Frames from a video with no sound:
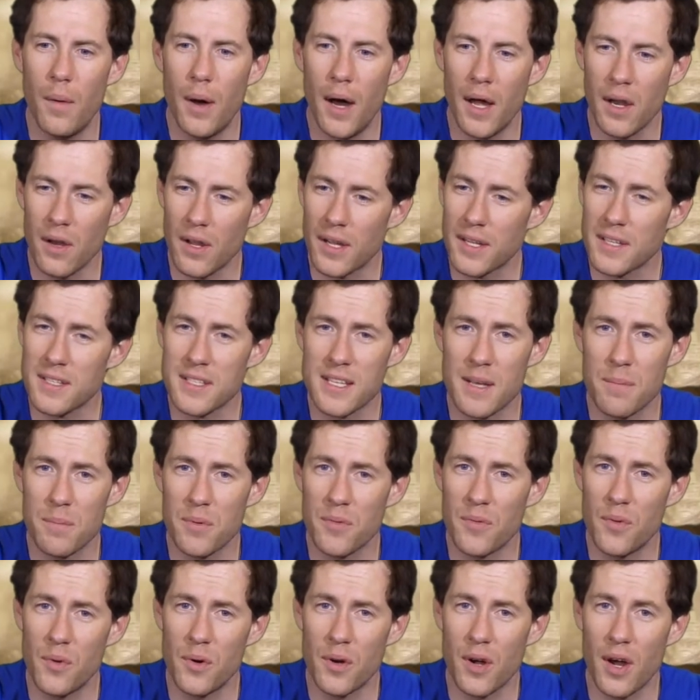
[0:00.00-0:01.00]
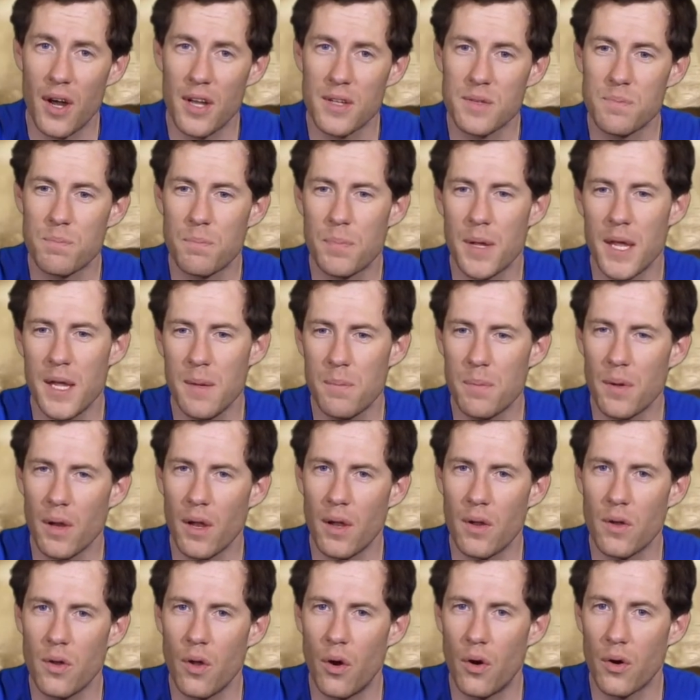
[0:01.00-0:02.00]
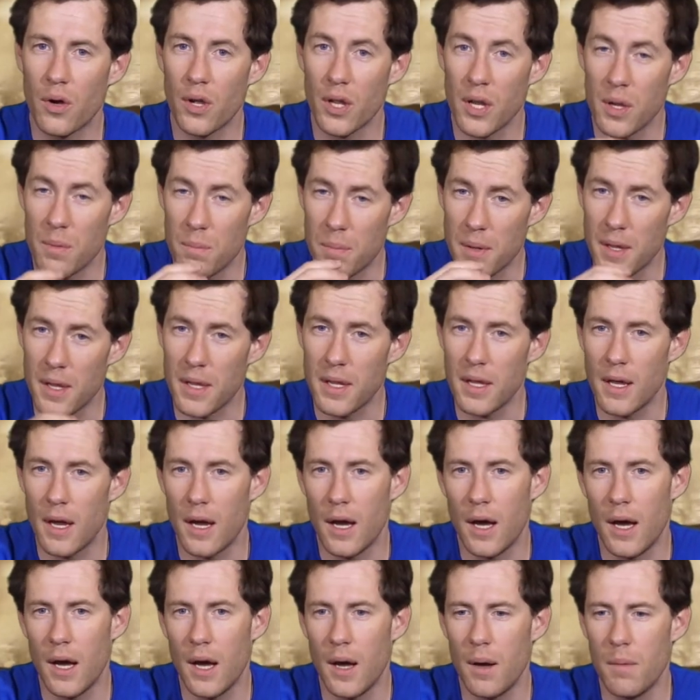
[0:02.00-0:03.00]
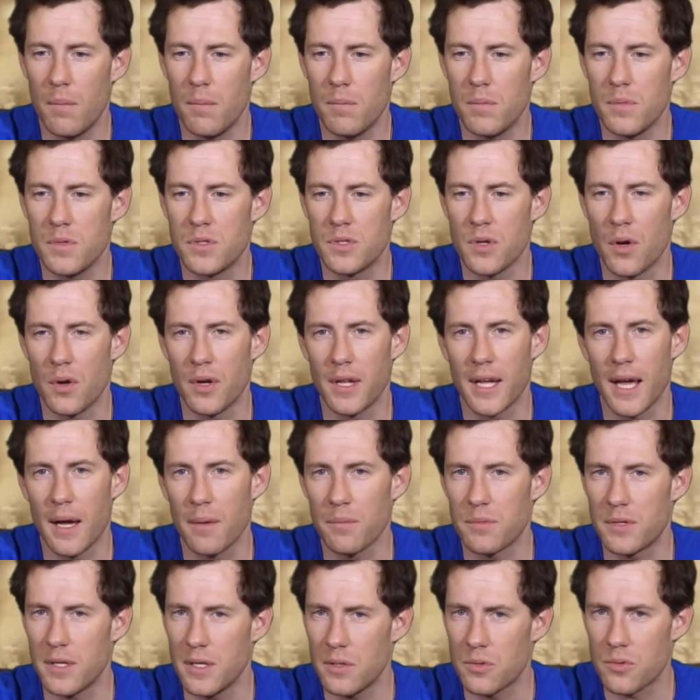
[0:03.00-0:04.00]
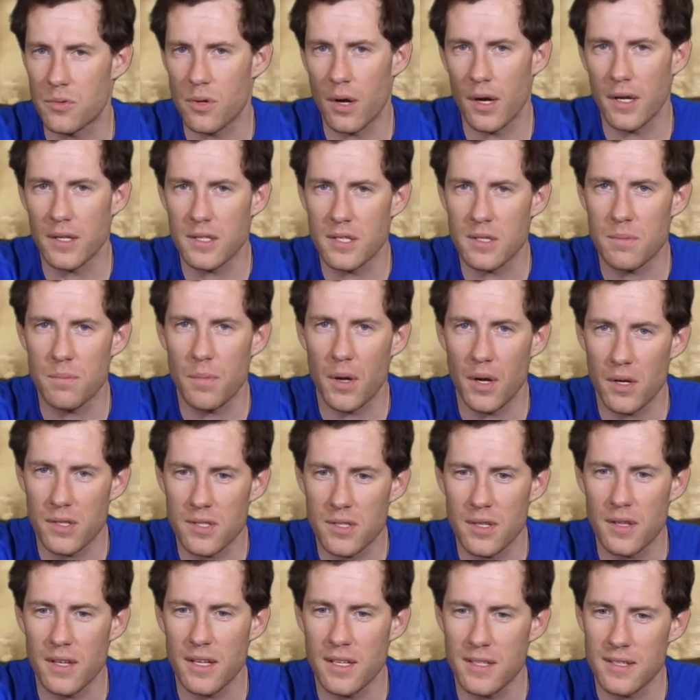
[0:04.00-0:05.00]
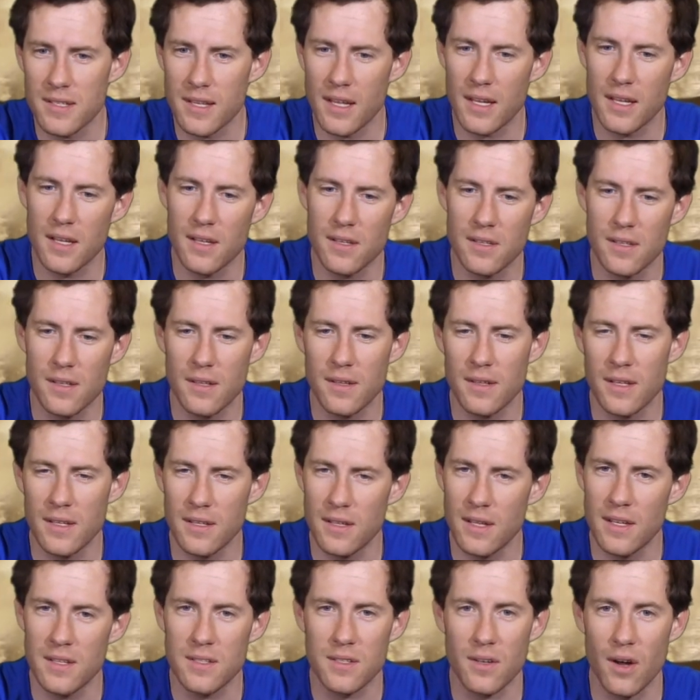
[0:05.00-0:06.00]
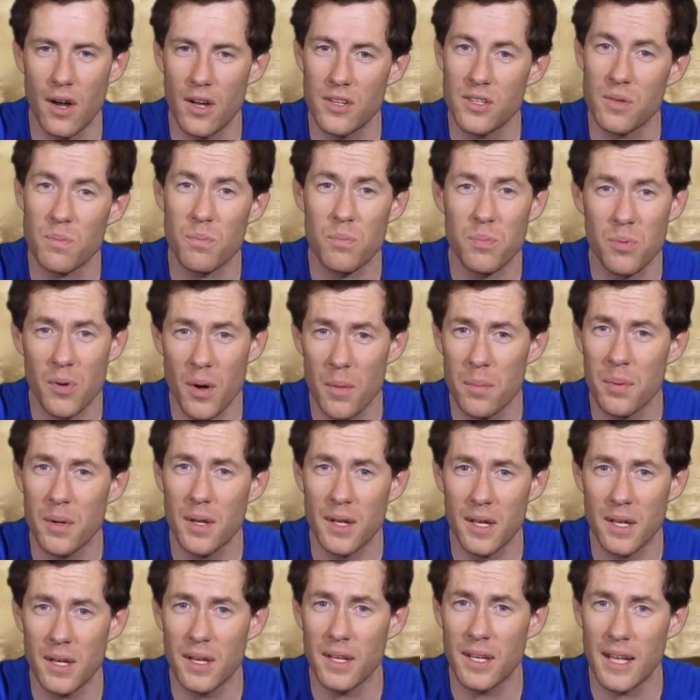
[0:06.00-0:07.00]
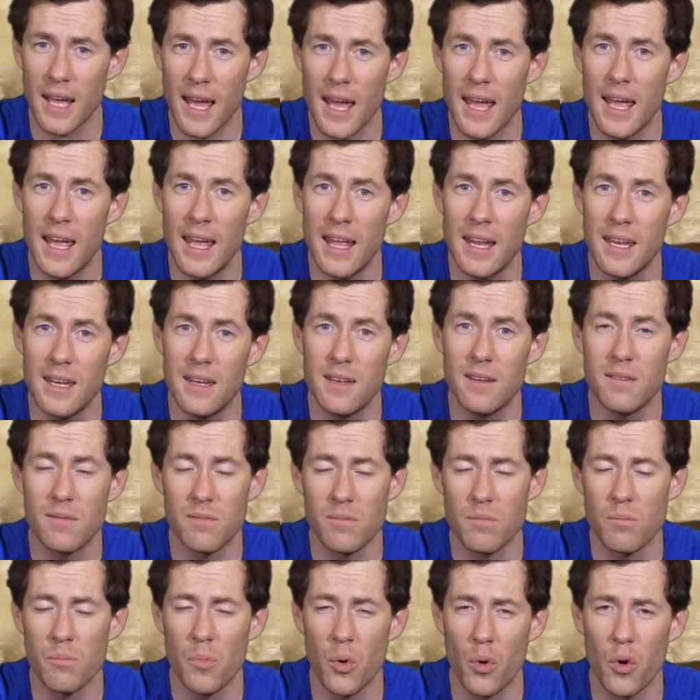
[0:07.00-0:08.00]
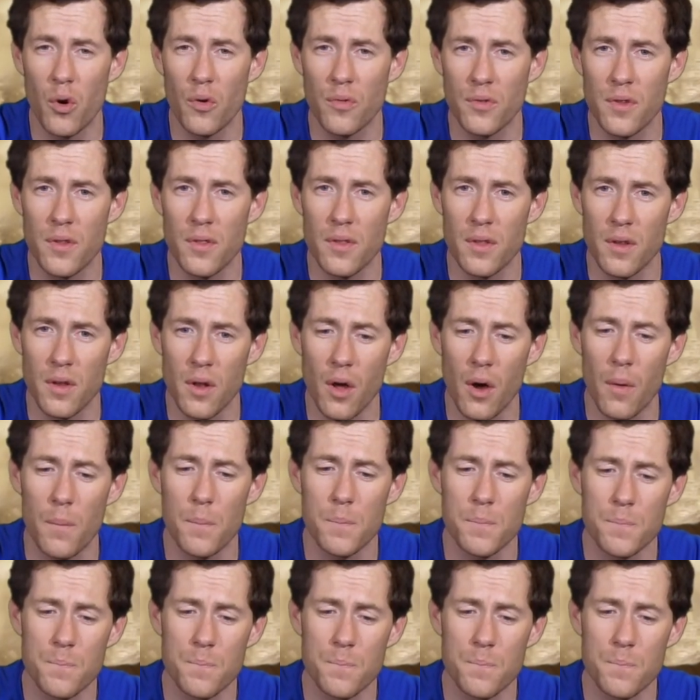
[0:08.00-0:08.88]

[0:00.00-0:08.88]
And like I said before, guys, people are not going to be zoning out deep strikes as much, so these guys are probably going to get in more often than not.